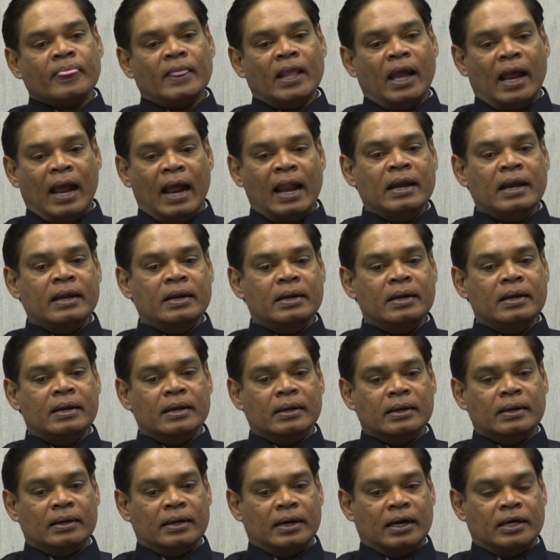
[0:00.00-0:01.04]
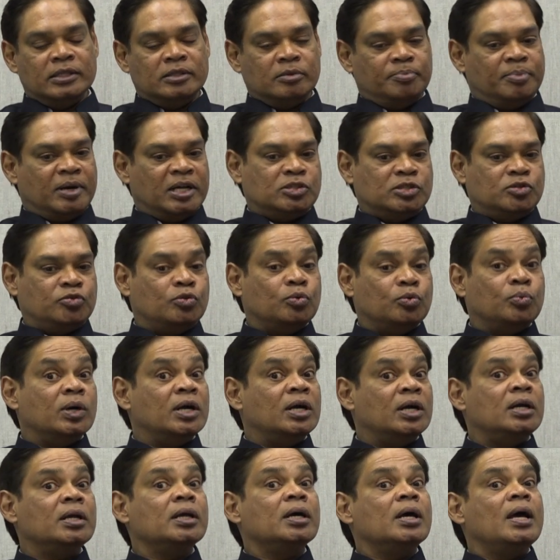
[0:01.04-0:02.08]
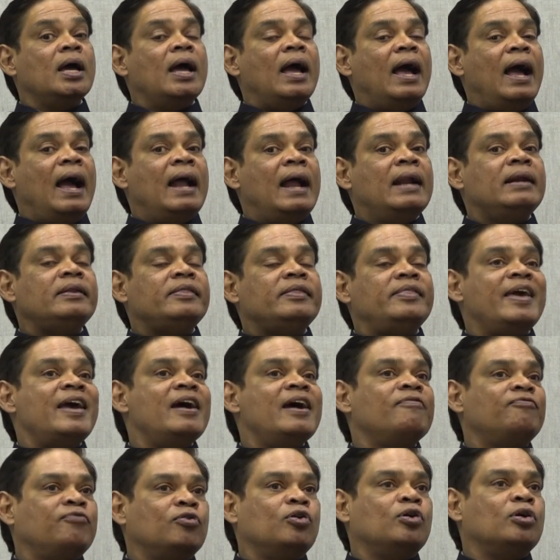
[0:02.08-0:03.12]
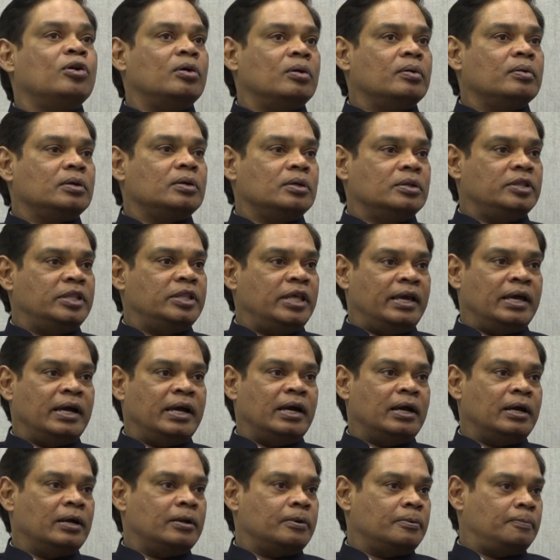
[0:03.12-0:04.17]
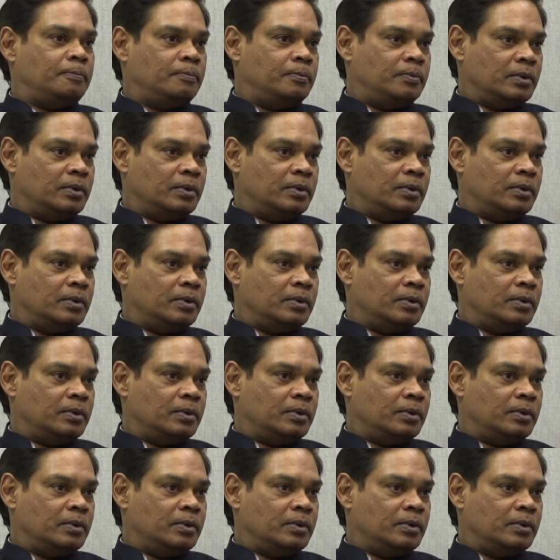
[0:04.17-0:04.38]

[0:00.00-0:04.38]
and other parts of the world, and therefore they are